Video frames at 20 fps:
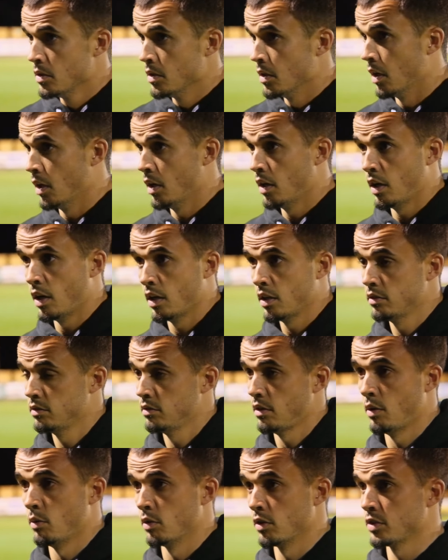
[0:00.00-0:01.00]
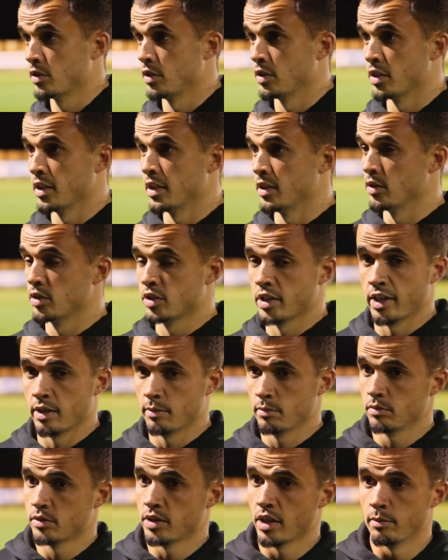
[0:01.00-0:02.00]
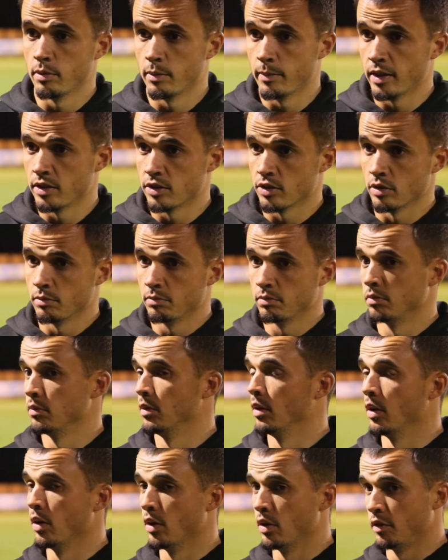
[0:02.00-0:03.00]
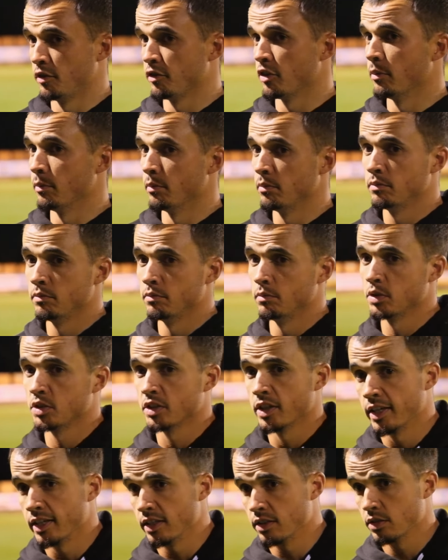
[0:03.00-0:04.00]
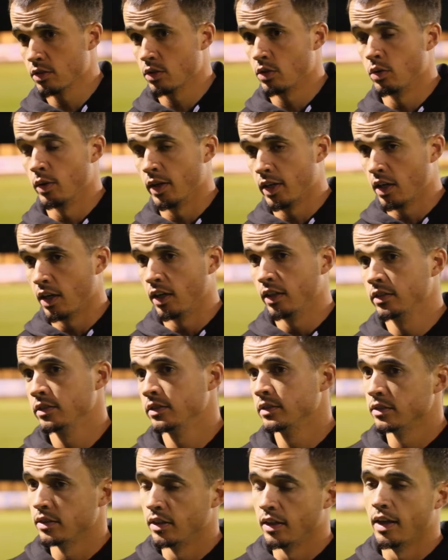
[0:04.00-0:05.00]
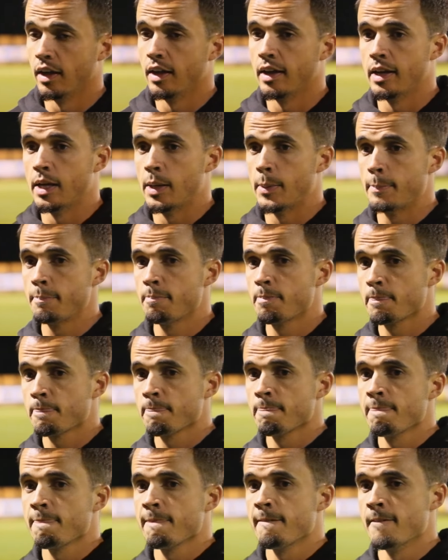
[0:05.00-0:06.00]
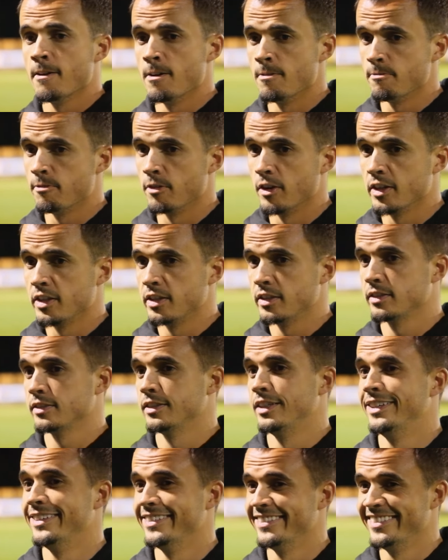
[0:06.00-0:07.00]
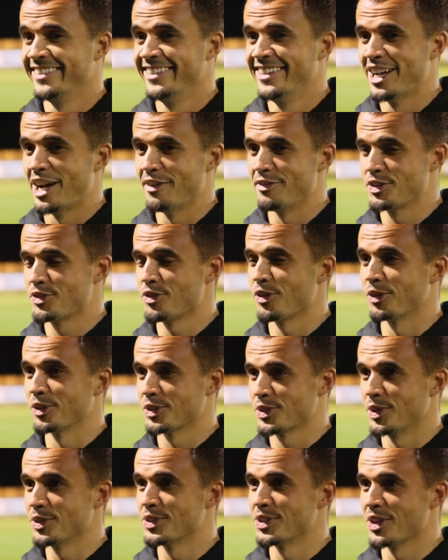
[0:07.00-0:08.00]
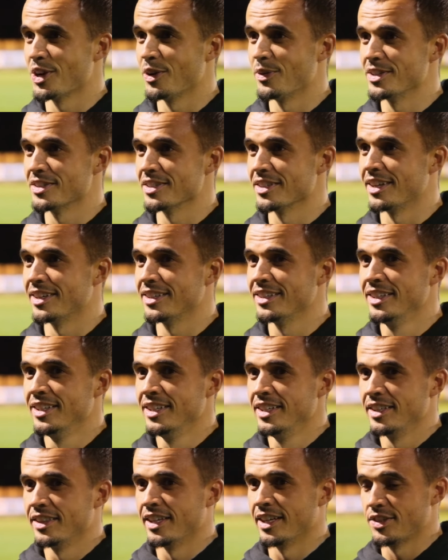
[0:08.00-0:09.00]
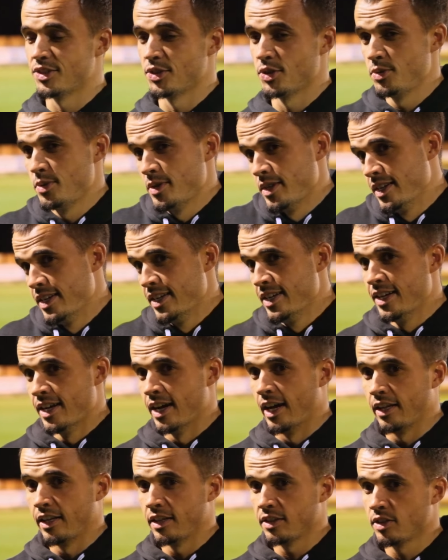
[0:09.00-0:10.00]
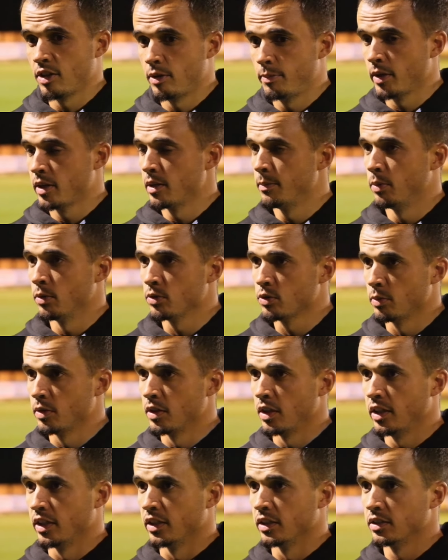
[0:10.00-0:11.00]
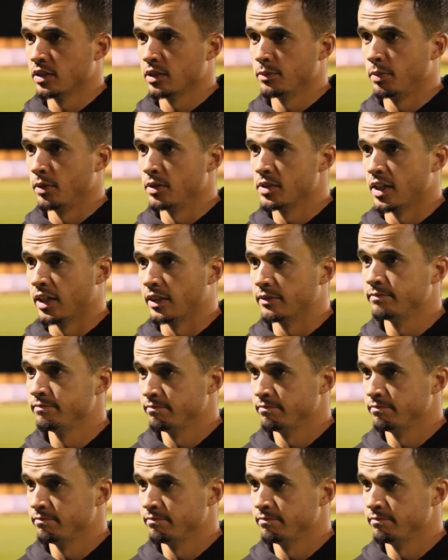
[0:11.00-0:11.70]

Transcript: I want us to see just take momentum, learn from mistakes quicker. Hopefully, have a stronger squad to go into that too, and let's start picking points up in the league. Simple as that.